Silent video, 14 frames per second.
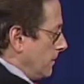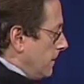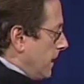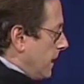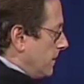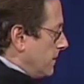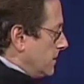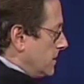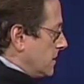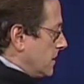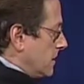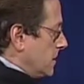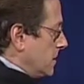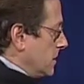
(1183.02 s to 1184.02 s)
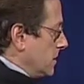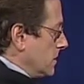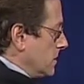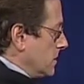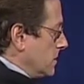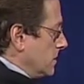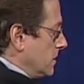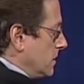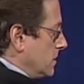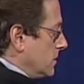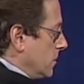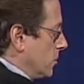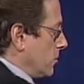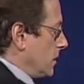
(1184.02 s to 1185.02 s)
now this here is
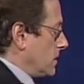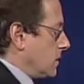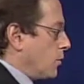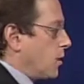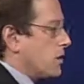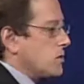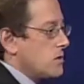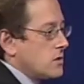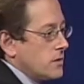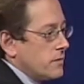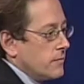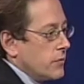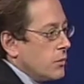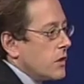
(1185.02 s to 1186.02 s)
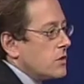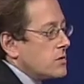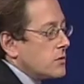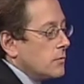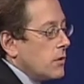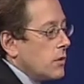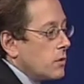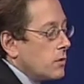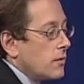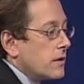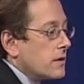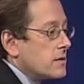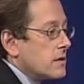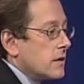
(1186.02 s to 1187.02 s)
is whole grains. Now what are some what are some whole
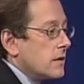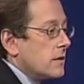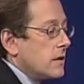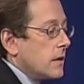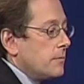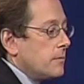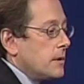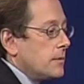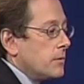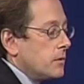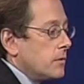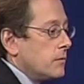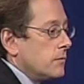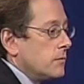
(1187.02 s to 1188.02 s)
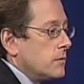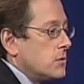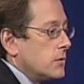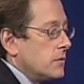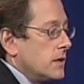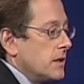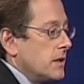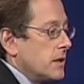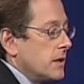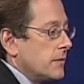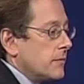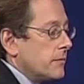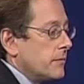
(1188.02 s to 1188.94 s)
grains that, that people should be eating?